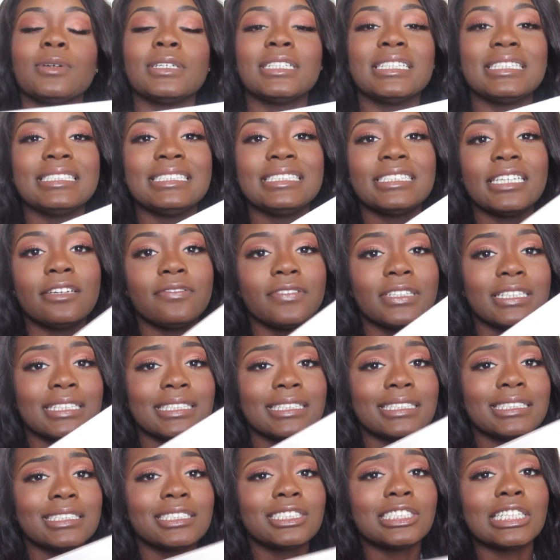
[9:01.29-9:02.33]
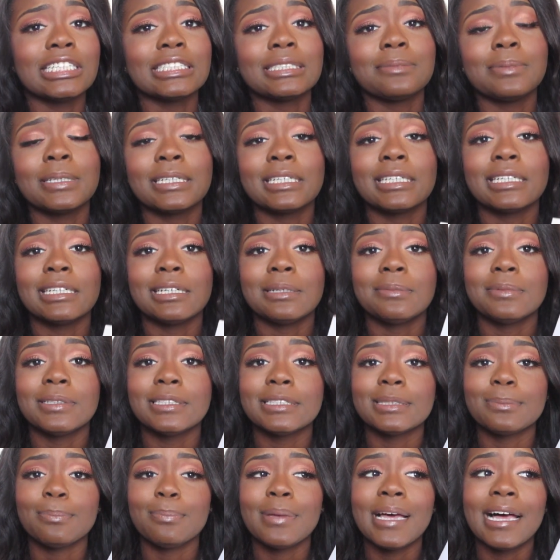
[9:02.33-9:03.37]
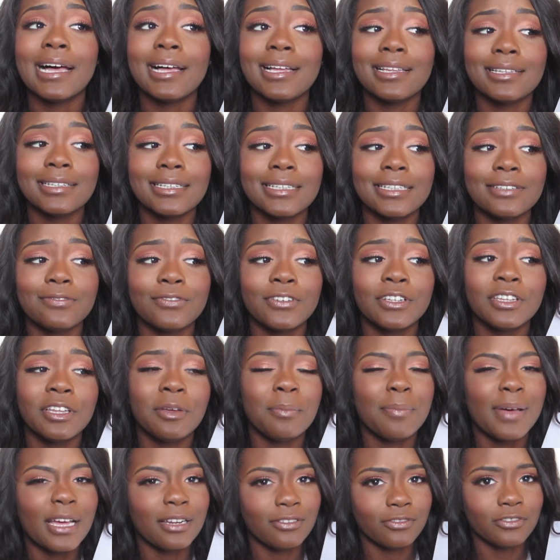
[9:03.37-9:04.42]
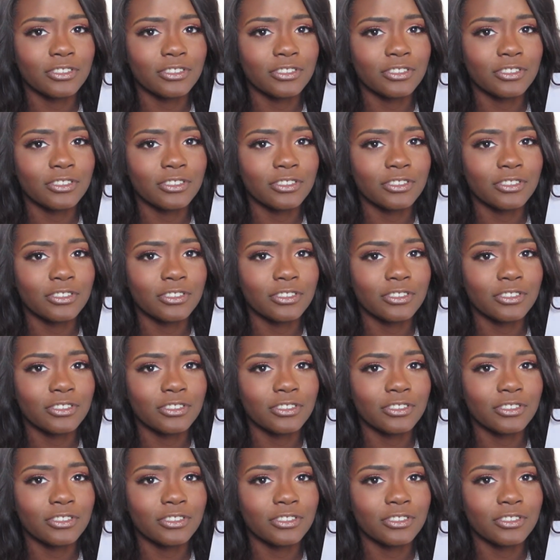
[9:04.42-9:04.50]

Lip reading: would definitely suggest picking up this palette for the amount